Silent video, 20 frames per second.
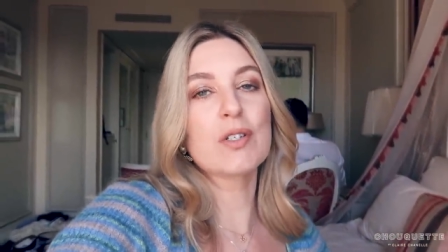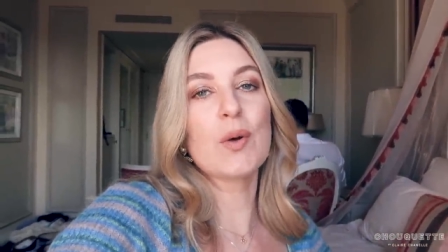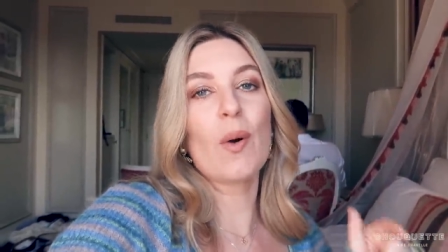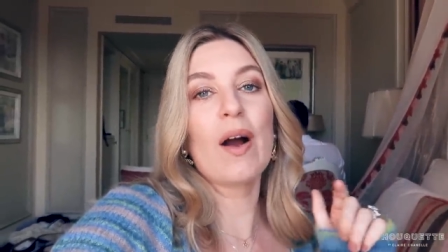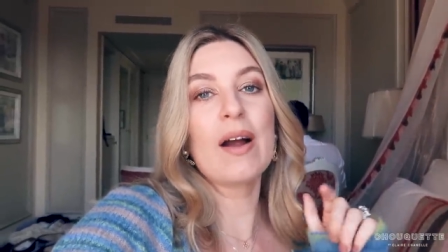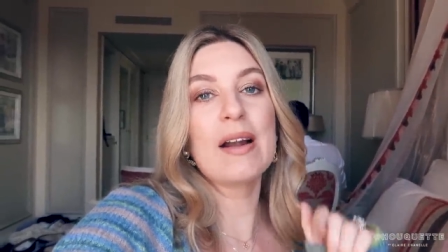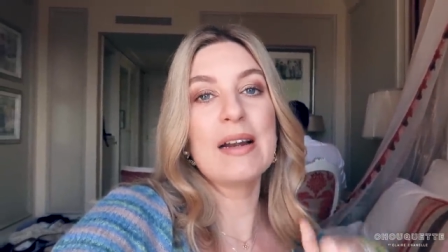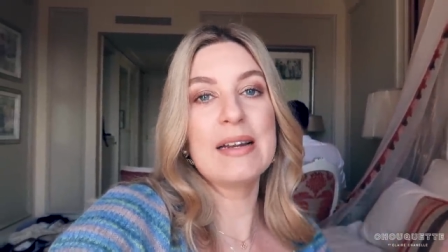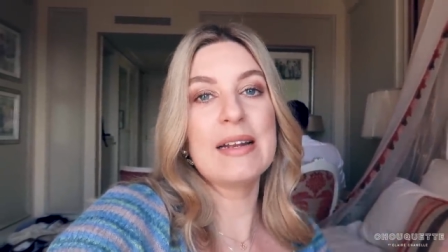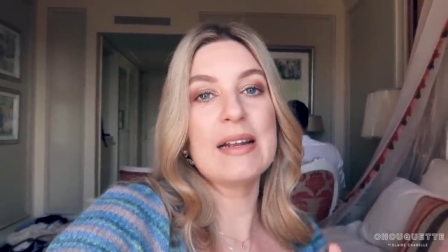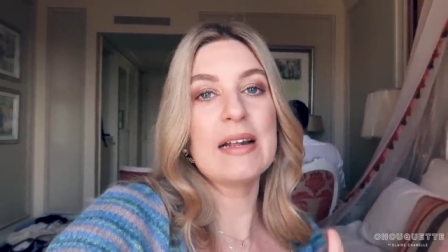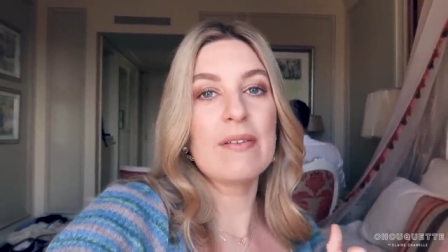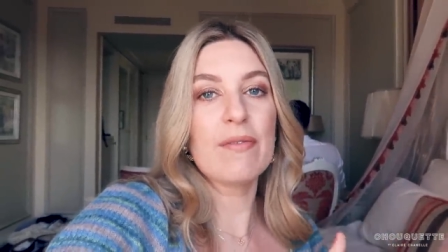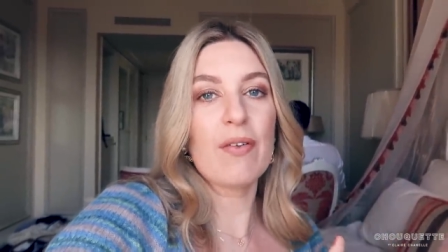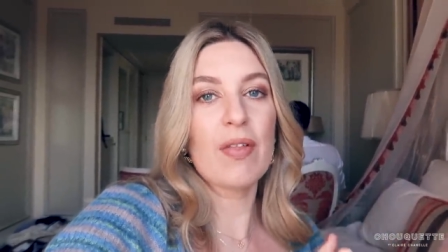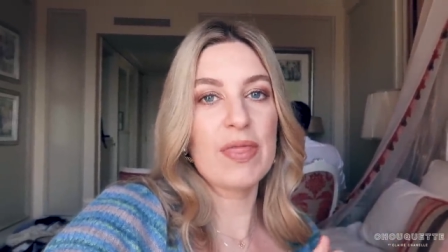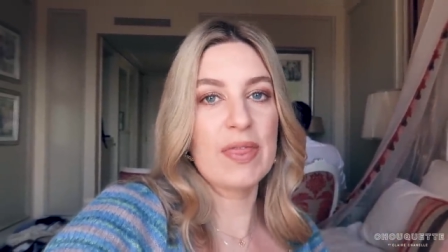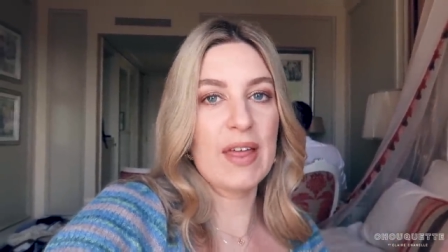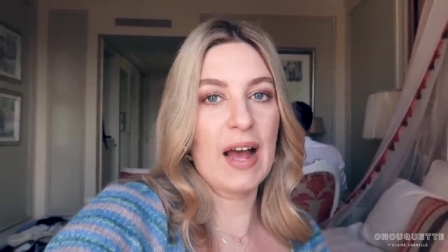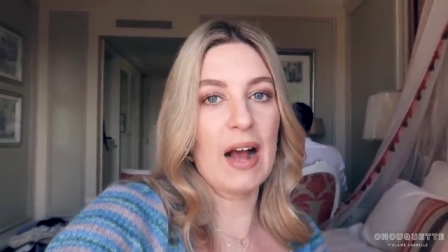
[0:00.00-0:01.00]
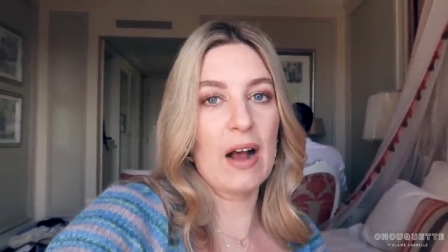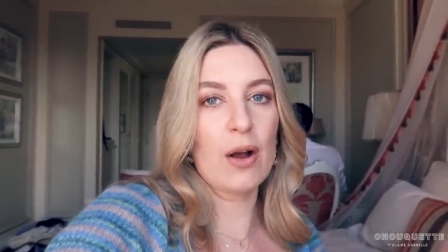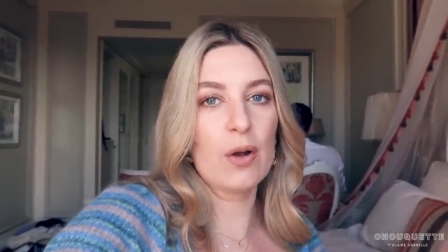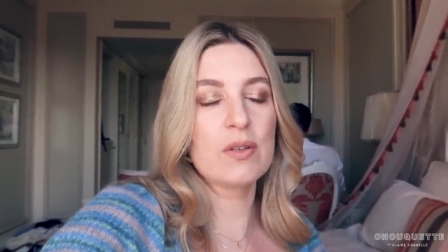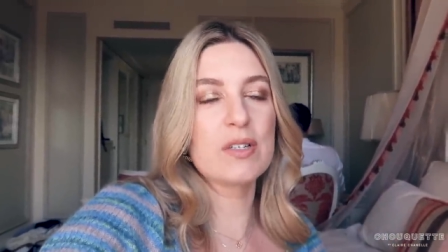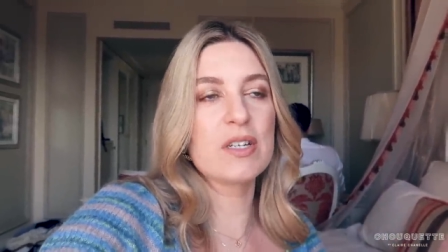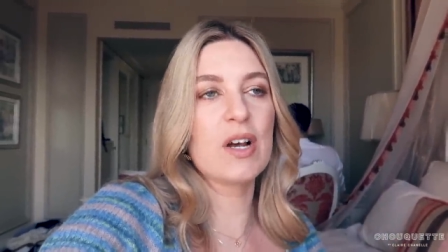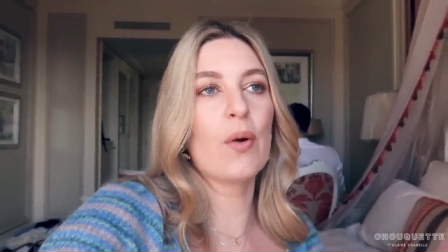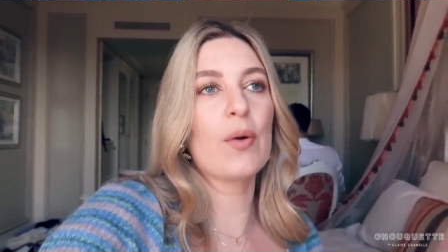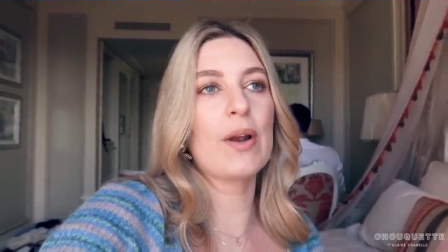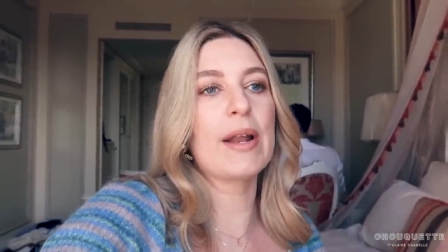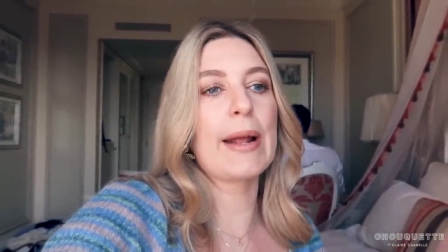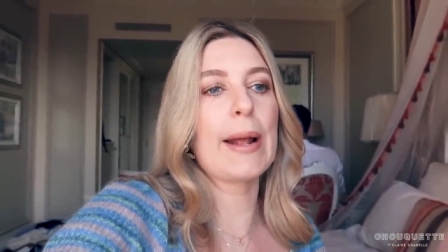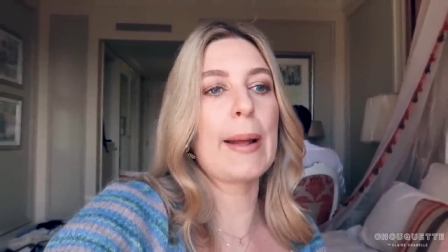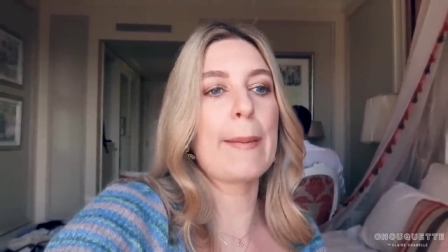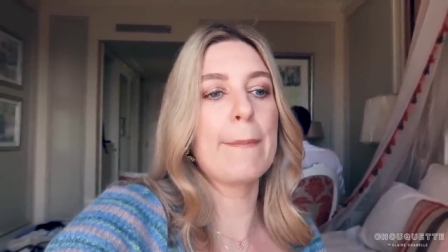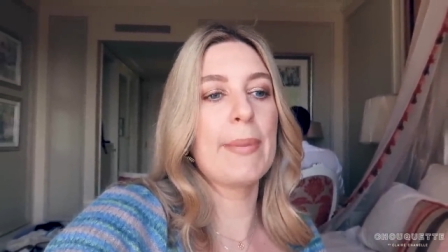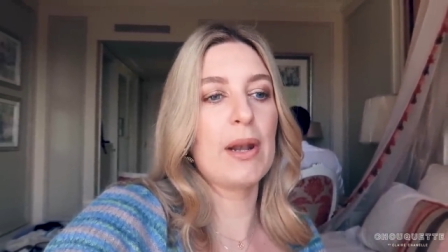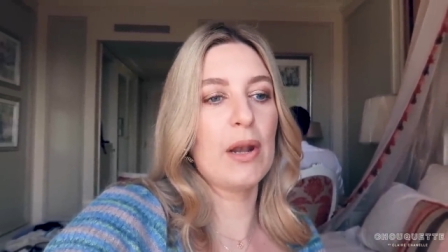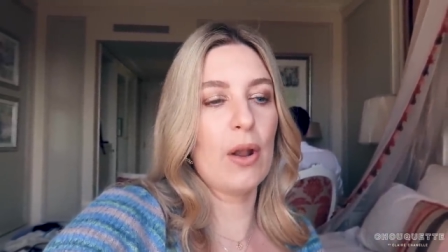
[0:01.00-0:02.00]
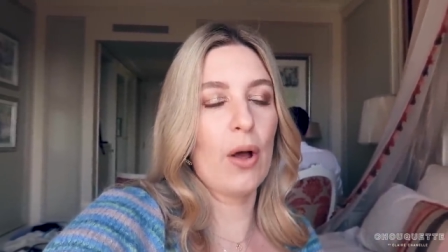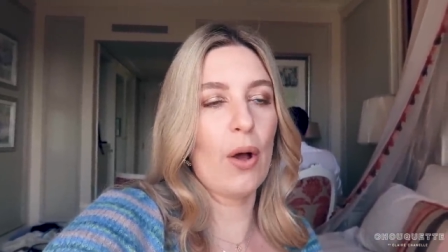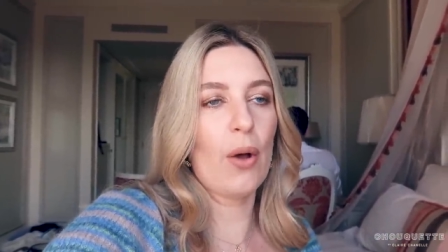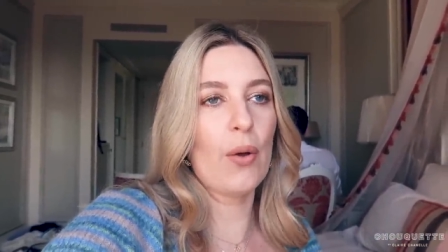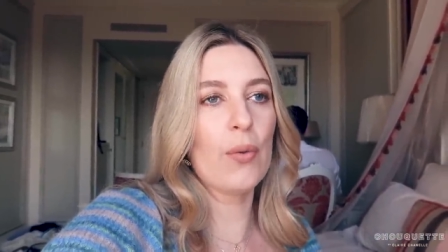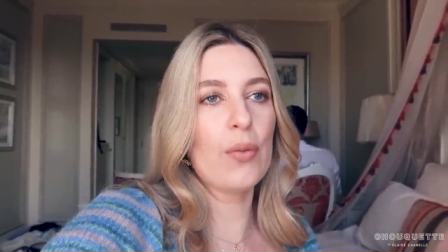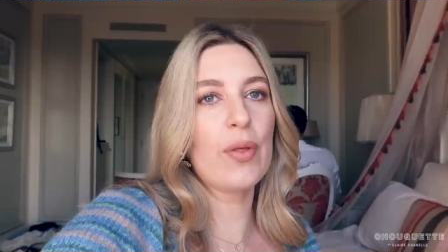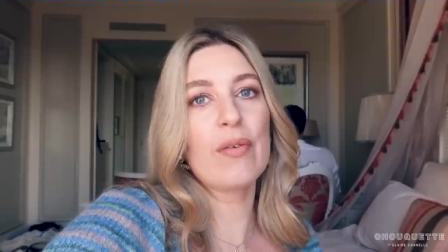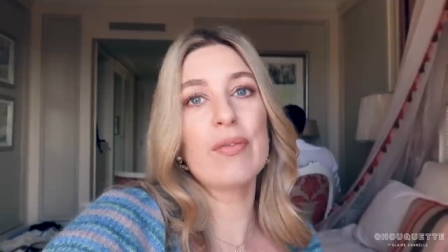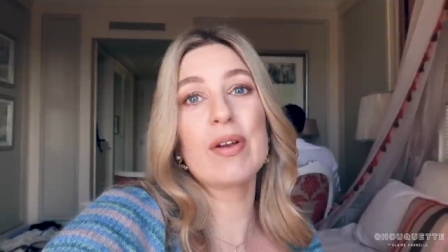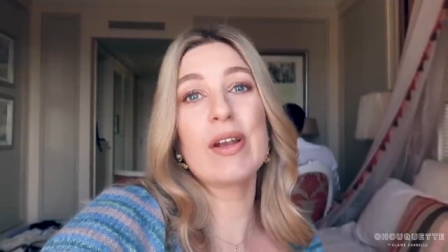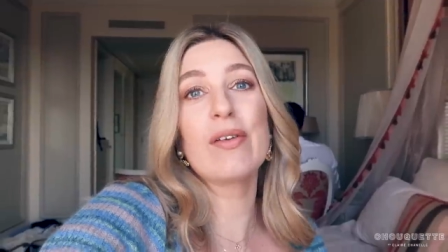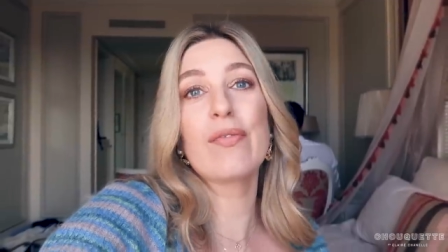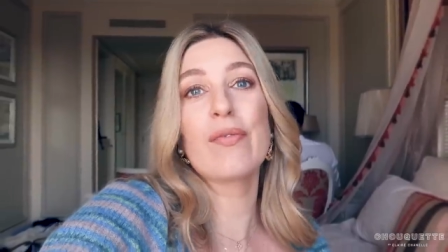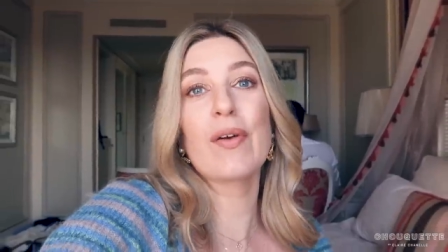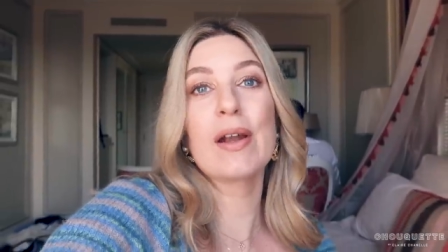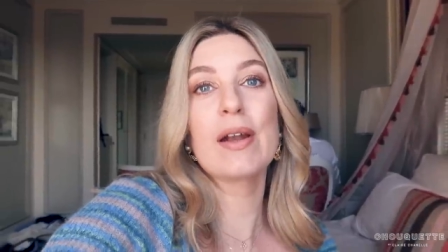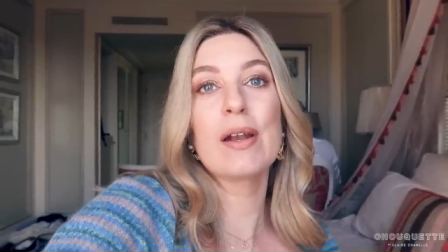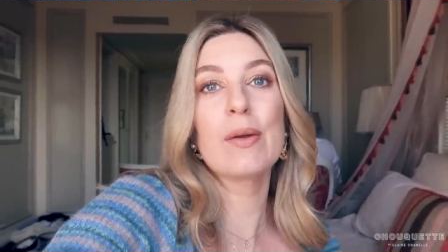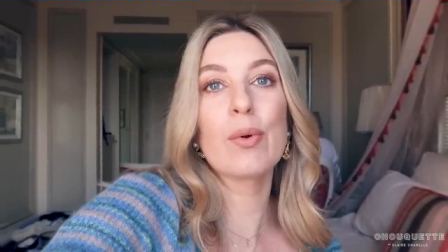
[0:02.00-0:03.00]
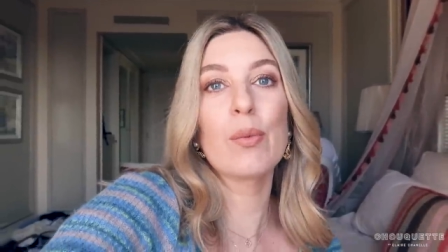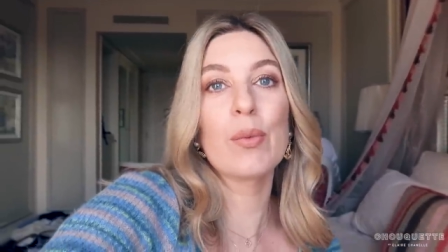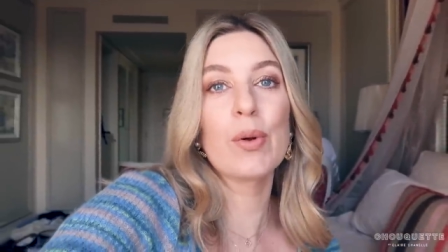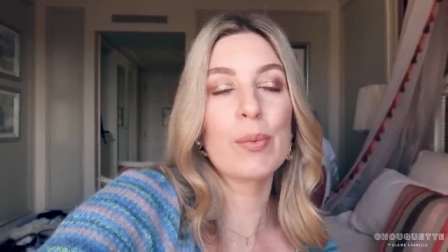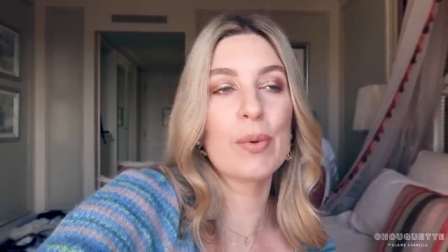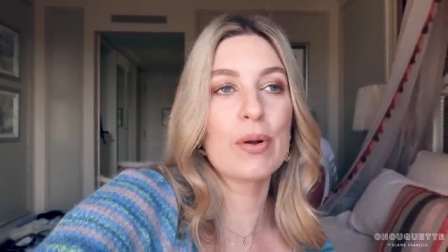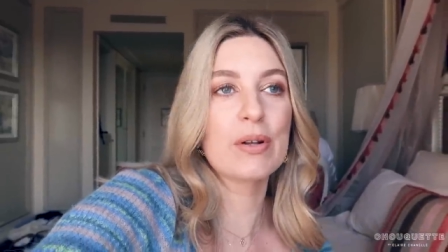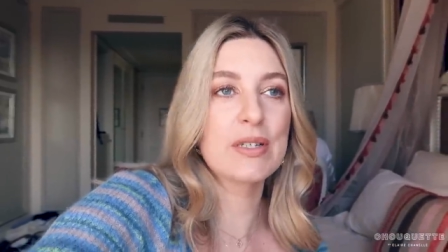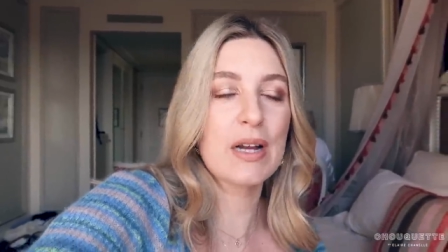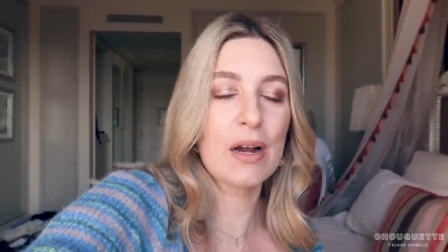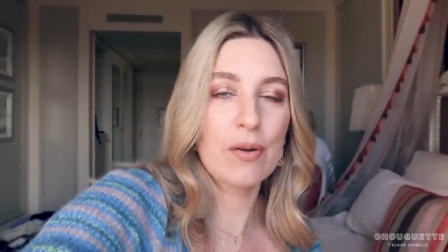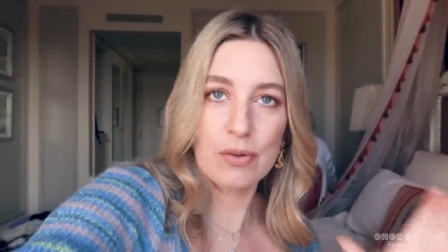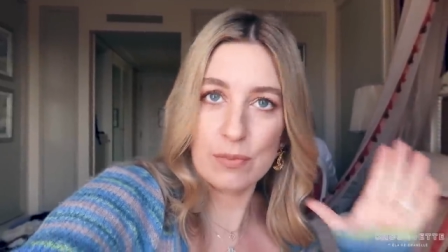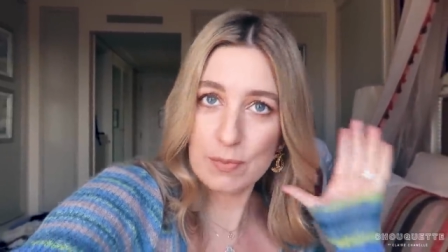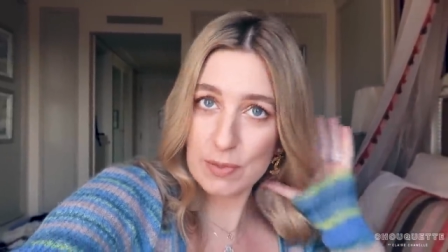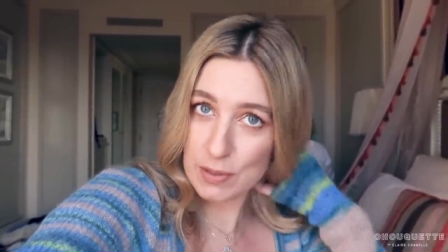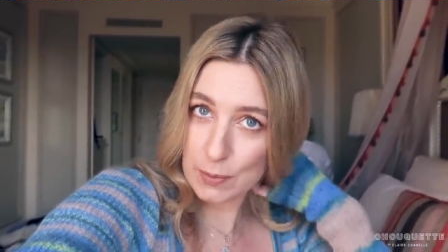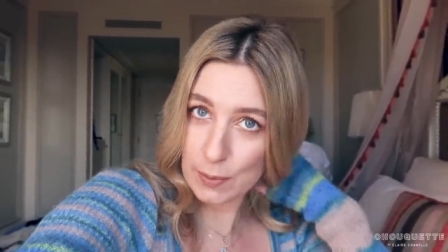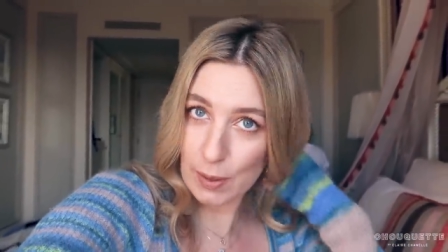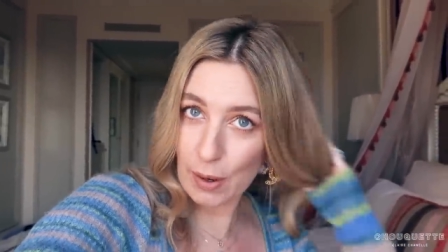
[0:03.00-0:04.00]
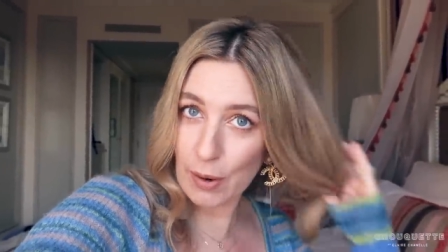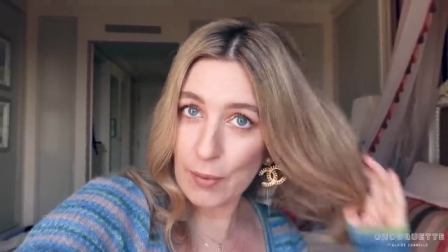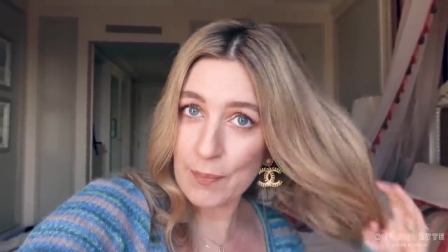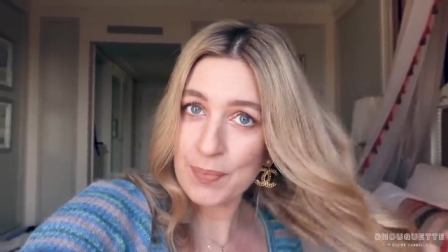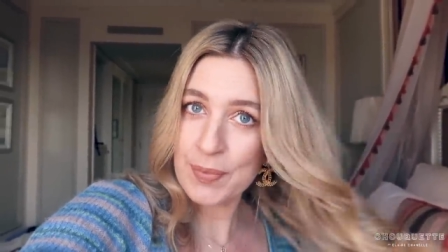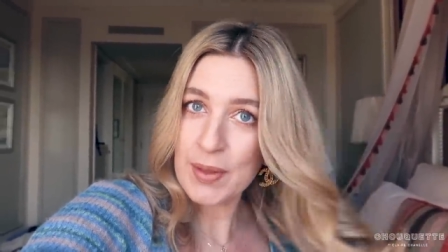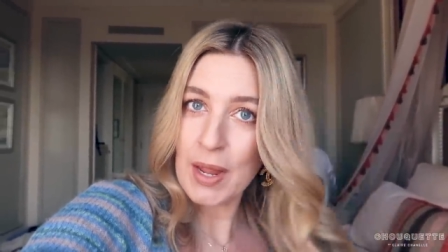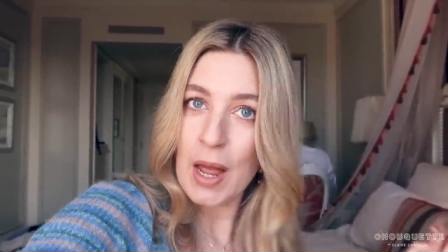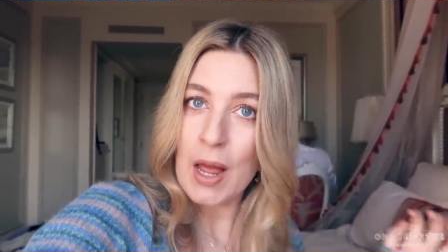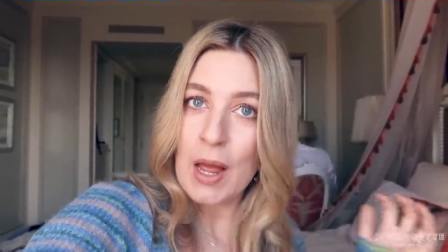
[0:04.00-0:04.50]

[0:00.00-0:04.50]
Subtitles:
So I'll leave that hotel link below. They're really friendly when we booked our room as well.